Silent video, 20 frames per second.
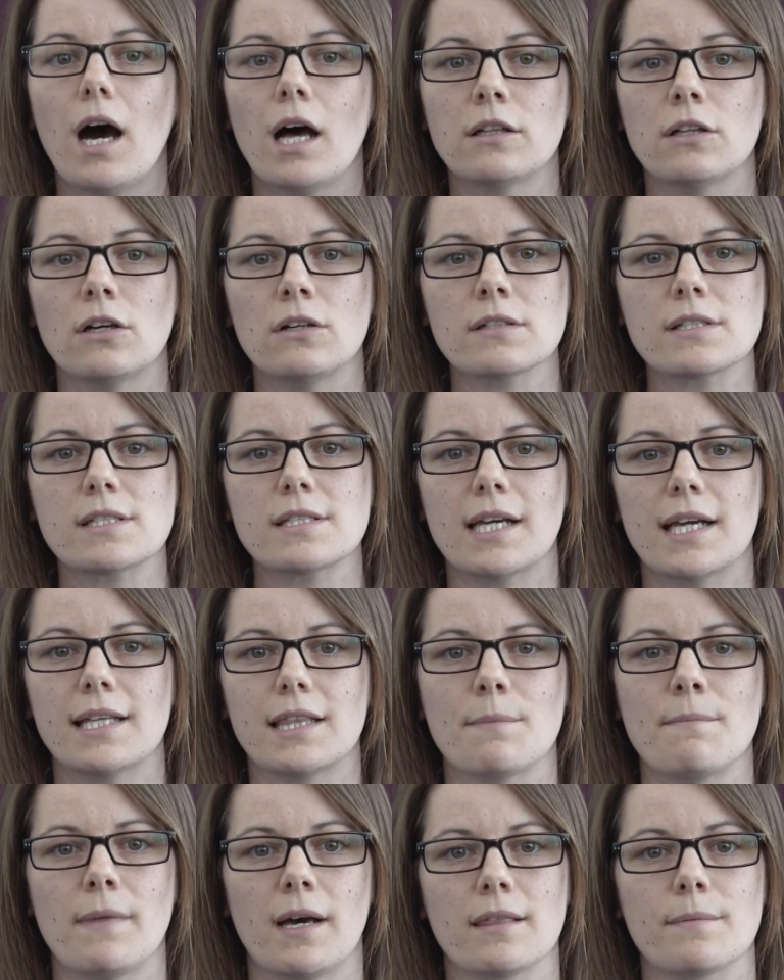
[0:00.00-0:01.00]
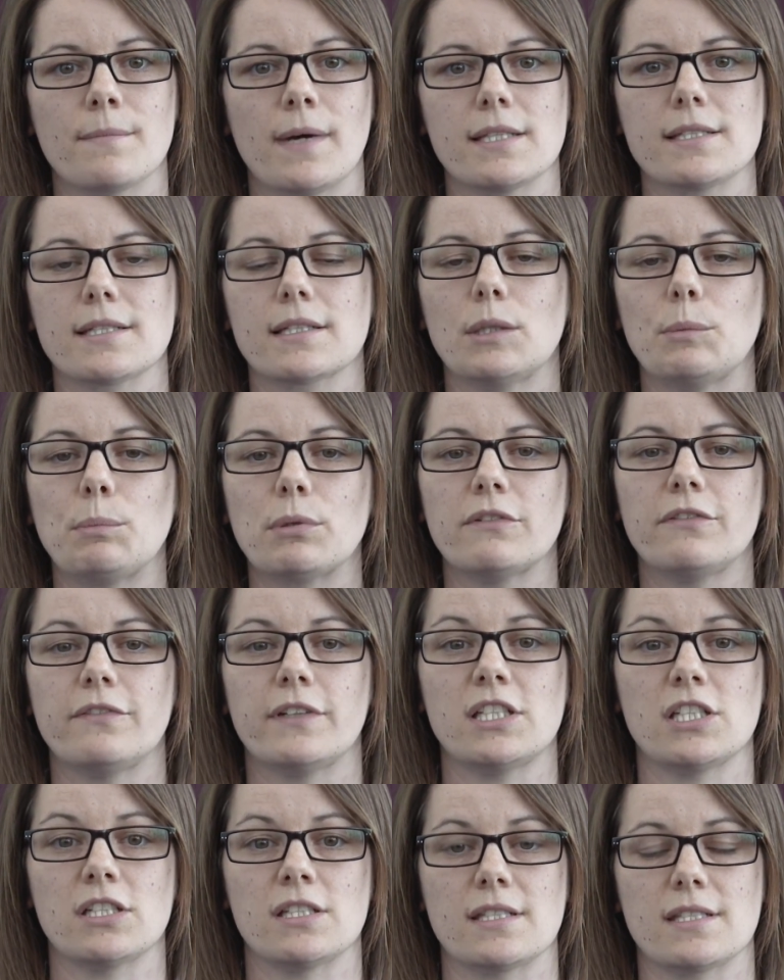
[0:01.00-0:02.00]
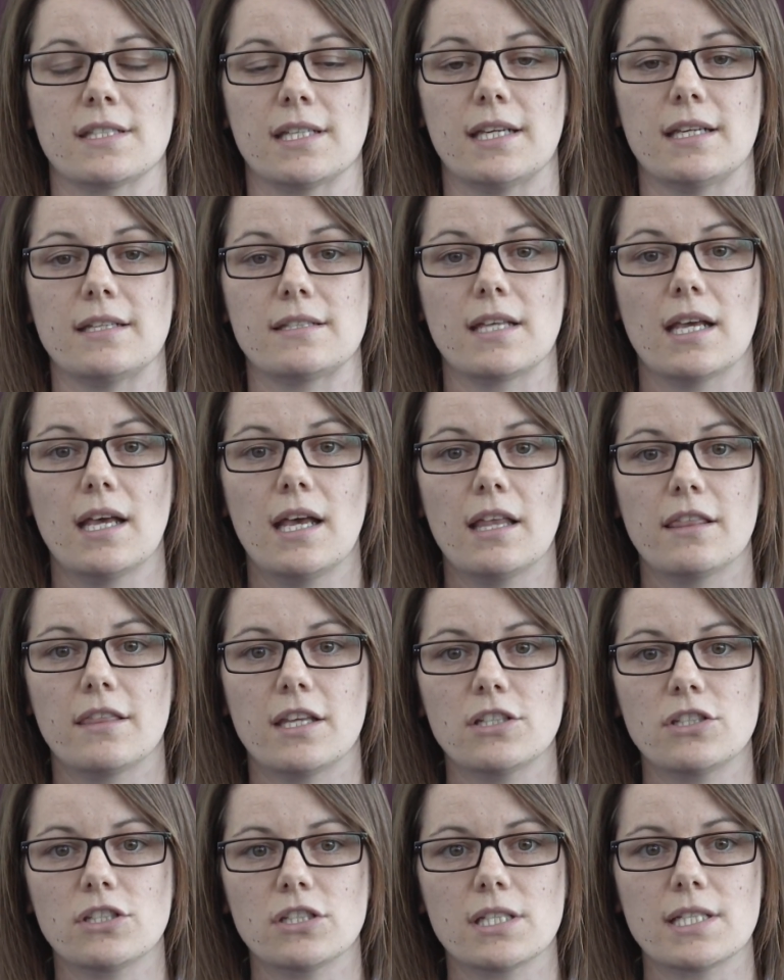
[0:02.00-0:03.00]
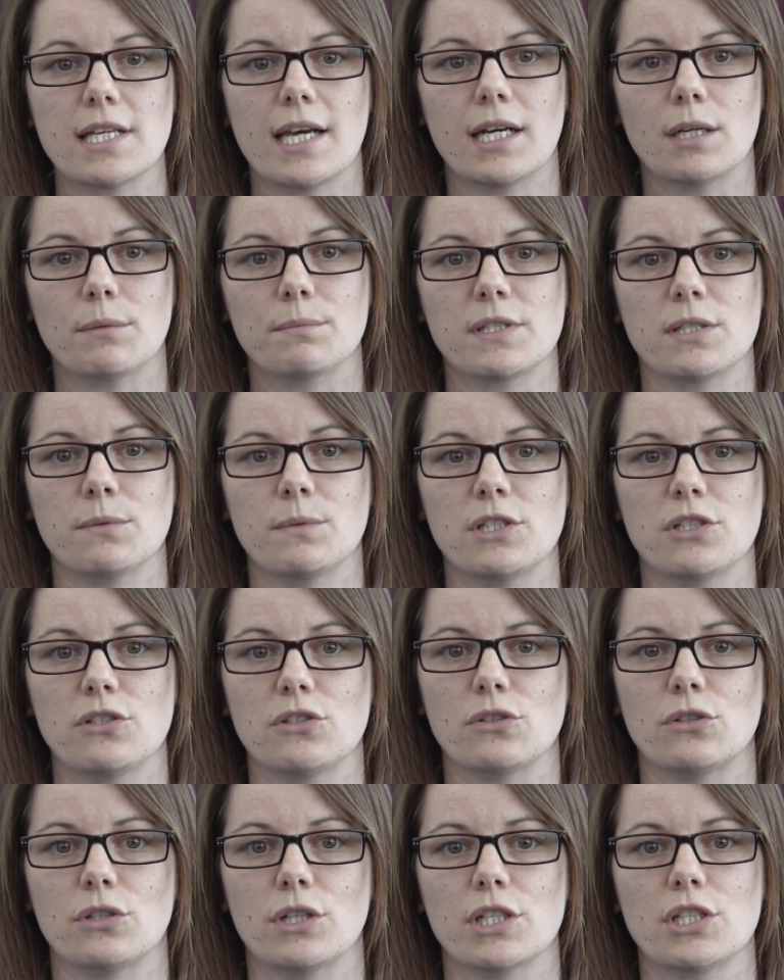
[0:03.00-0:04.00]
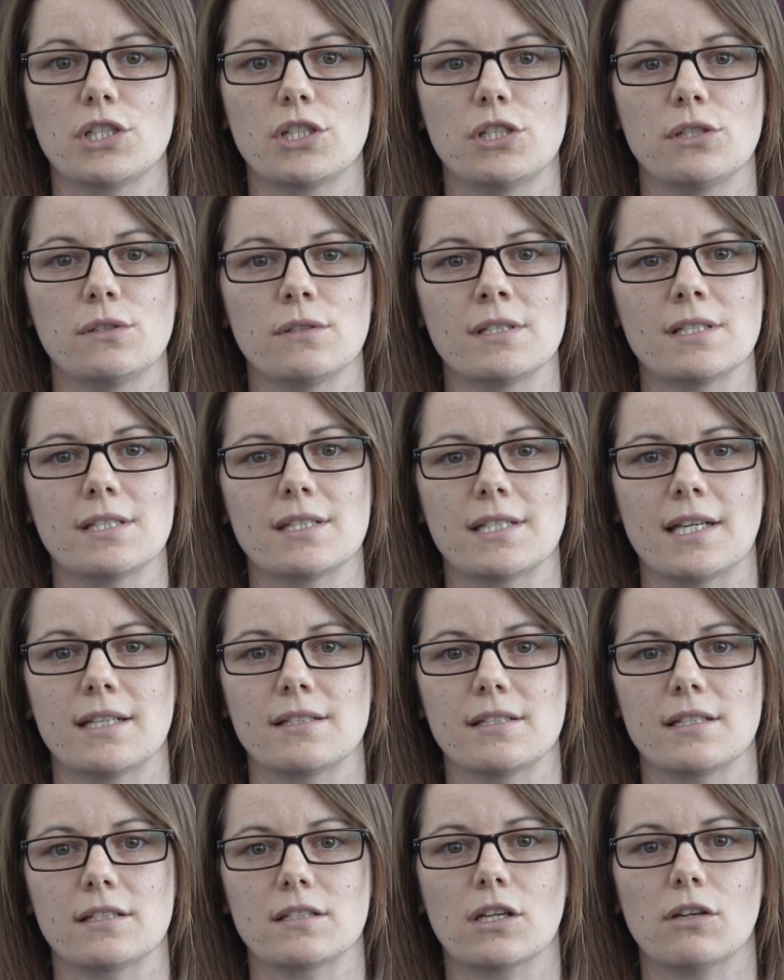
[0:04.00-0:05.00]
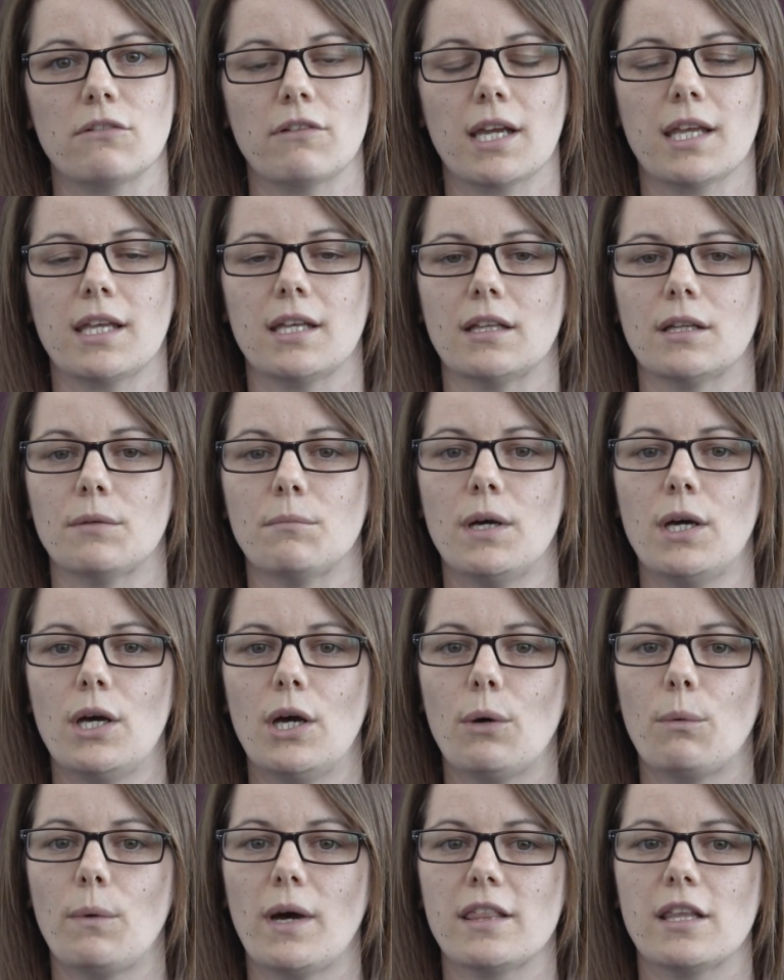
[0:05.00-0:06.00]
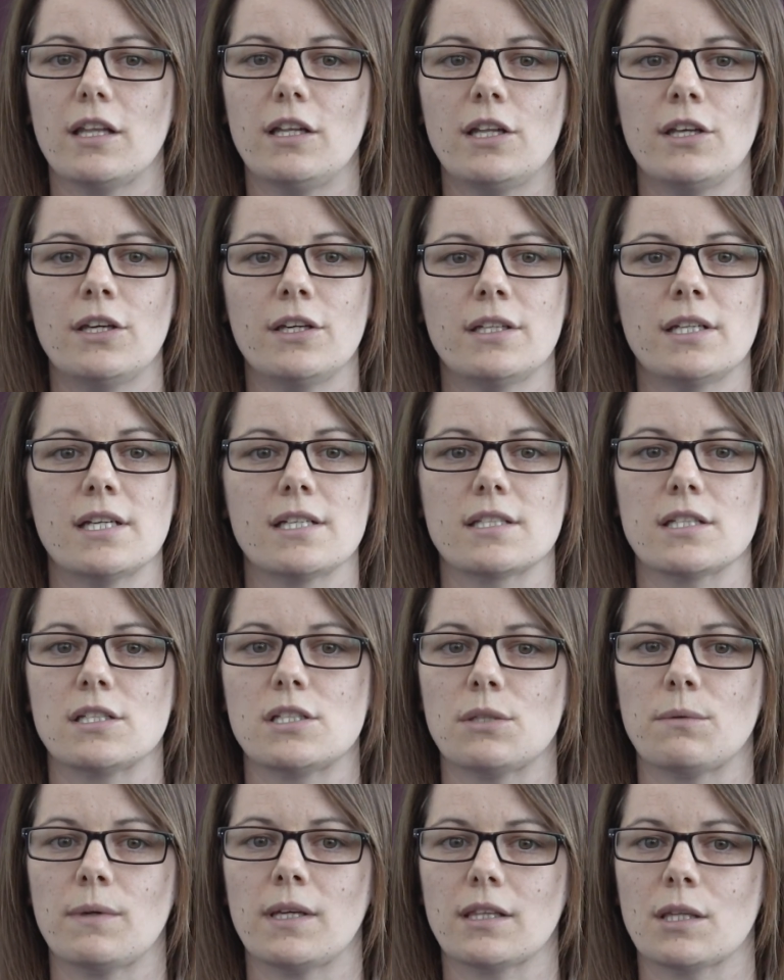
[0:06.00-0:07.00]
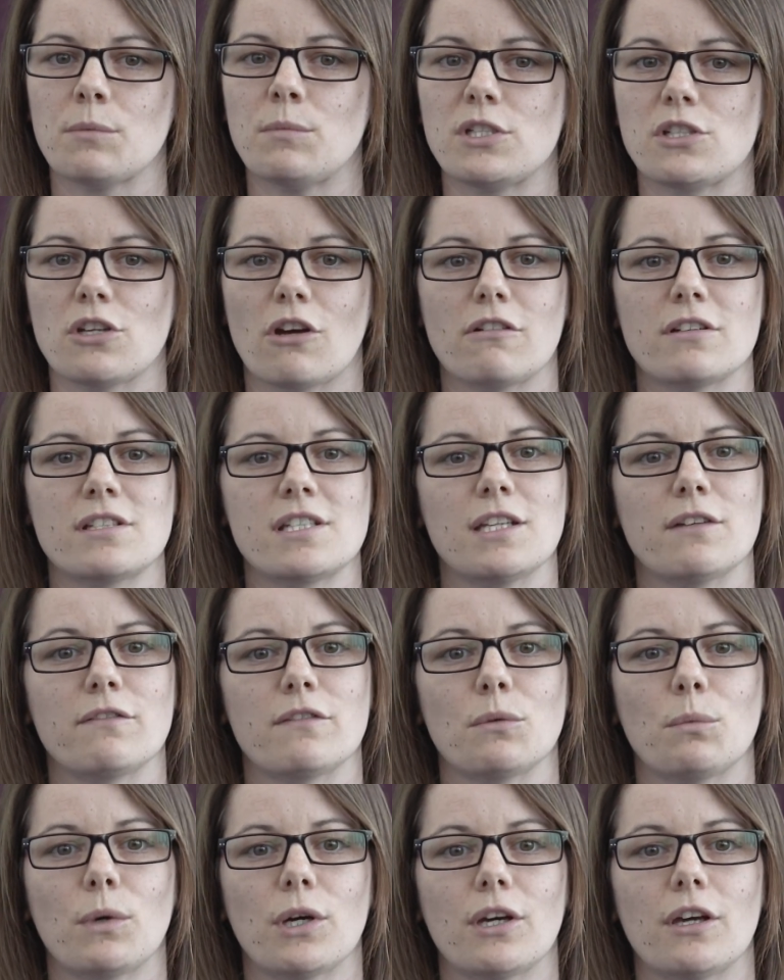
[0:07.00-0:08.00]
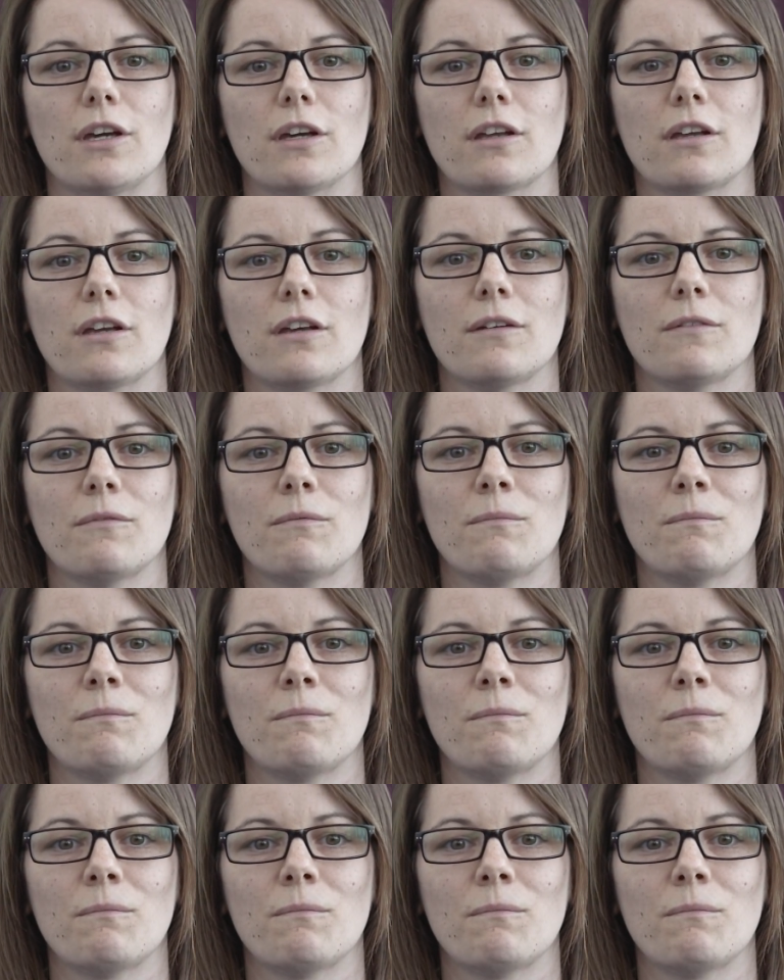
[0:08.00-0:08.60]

Alongside the mathematical proficiencies, this should help to ensure a student-centred curriculum where the learners are doing the majority of the work.